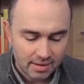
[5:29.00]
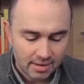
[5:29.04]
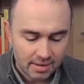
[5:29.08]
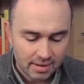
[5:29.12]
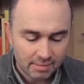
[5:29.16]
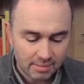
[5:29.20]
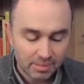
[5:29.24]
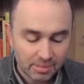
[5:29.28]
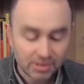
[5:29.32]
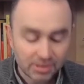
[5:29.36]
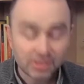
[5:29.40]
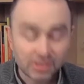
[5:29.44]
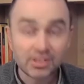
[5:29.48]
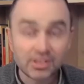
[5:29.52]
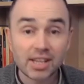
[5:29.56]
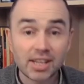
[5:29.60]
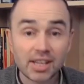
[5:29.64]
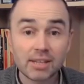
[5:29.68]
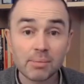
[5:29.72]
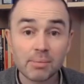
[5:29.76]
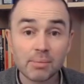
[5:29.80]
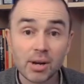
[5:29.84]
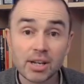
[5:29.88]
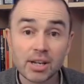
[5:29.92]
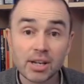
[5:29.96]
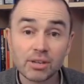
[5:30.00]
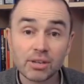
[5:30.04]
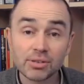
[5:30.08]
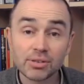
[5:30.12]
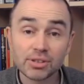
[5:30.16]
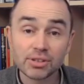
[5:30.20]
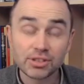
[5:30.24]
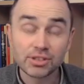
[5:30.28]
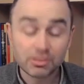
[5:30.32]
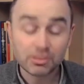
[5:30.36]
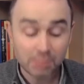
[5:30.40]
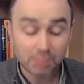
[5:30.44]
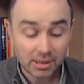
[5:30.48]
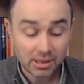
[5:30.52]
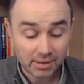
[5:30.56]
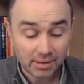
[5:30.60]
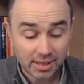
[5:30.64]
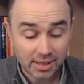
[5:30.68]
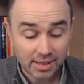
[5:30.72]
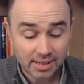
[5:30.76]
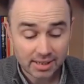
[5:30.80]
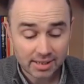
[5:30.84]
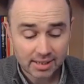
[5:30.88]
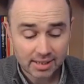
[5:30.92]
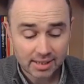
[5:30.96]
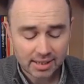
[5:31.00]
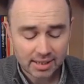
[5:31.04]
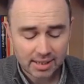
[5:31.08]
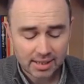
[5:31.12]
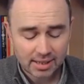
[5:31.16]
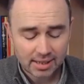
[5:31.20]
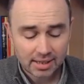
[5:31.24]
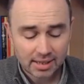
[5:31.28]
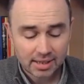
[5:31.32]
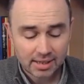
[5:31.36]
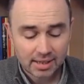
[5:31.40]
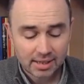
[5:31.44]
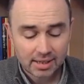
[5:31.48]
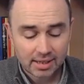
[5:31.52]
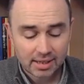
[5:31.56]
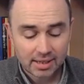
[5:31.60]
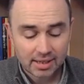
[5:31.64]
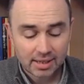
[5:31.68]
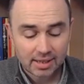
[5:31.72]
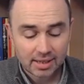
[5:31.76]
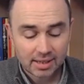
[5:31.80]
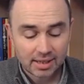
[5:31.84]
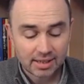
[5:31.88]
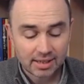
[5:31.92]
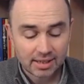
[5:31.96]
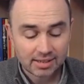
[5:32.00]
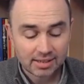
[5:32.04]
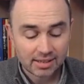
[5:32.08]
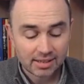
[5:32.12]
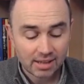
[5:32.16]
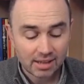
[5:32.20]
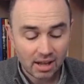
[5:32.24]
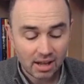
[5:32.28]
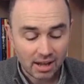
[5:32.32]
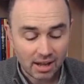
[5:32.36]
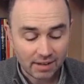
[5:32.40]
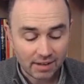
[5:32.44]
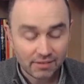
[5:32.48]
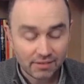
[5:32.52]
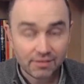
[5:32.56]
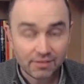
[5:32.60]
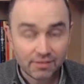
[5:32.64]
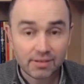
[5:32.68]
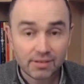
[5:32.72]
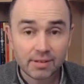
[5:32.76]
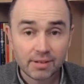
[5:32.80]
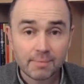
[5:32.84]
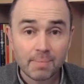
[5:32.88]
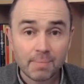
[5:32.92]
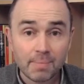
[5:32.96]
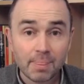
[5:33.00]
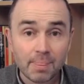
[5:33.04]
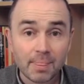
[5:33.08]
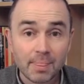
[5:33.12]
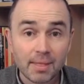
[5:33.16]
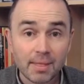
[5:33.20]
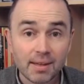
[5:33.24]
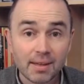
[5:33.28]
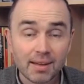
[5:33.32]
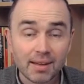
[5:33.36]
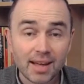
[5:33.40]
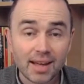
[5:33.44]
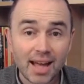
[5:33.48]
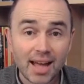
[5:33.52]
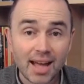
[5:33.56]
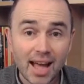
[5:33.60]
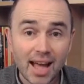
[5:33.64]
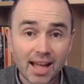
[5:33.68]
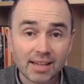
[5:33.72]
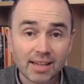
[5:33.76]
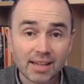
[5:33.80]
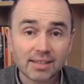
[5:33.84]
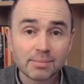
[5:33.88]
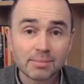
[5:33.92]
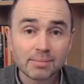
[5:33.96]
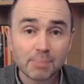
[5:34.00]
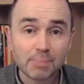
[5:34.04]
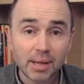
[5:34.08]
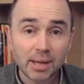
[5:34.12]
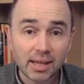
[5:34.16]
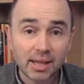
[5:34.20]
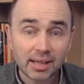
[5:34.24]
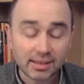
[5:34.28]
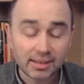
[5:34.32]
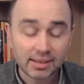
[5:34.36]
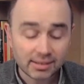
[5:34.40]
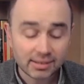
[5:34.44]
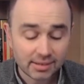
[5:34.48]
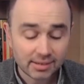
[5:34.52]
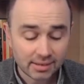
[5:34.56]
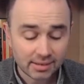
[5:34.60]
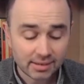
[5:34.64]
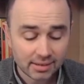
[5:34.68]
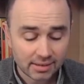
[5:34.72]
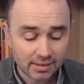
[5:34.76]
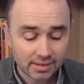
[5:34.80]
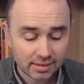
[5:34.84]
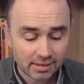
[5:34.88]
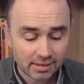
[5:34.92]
but to set the mind on the Spirit is life and peace.